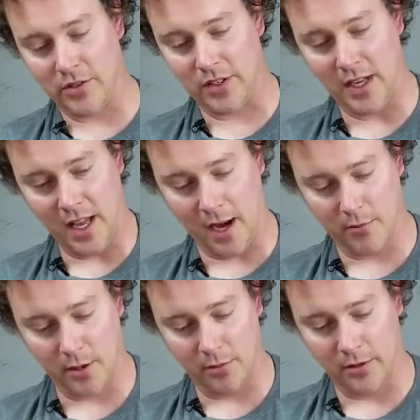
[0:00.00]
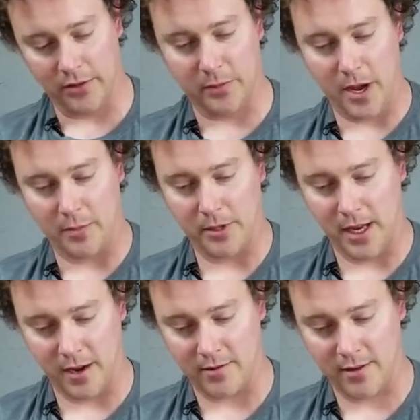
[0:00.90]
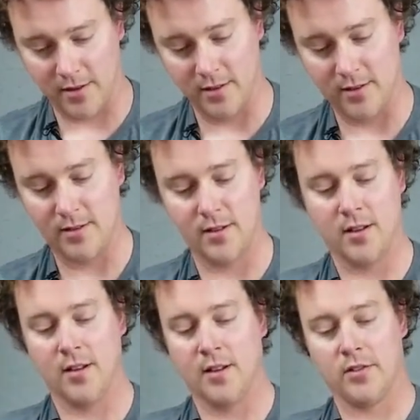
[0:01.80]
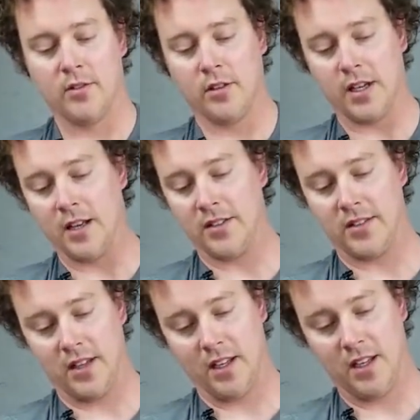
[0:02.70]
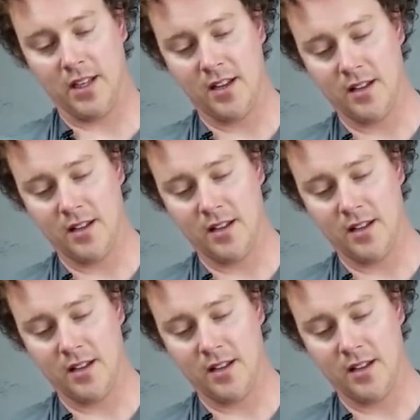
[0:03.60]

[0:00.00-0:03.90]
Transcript: see any air bubbles popping out. So you can kind of see,